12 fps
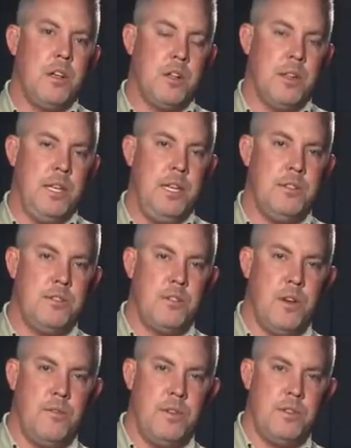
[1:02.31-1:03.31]
cleaning
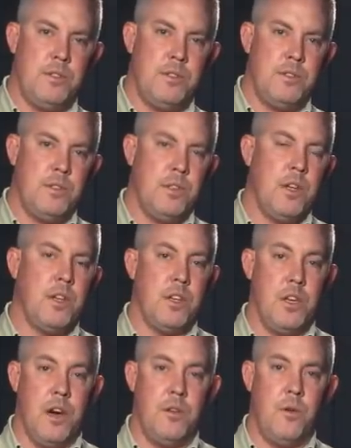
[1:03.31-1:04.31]
solvents,
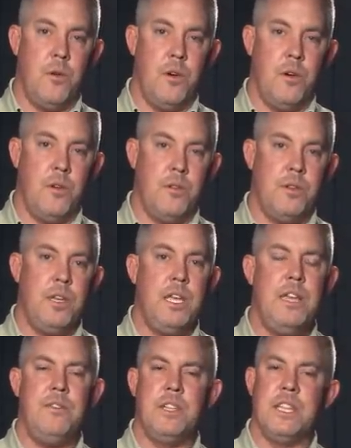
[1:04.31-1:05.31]
gun oil,
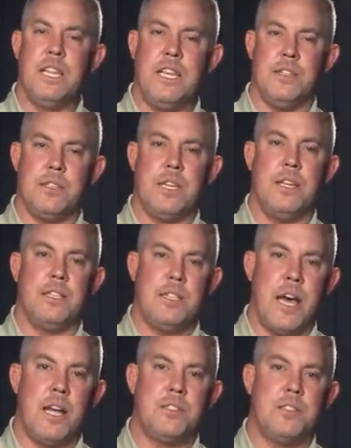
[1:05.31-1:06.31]
even lint can
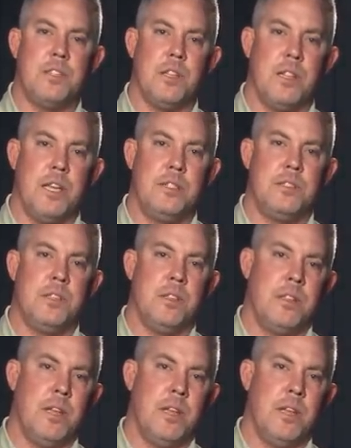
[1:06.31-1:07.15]
attach to the lens of the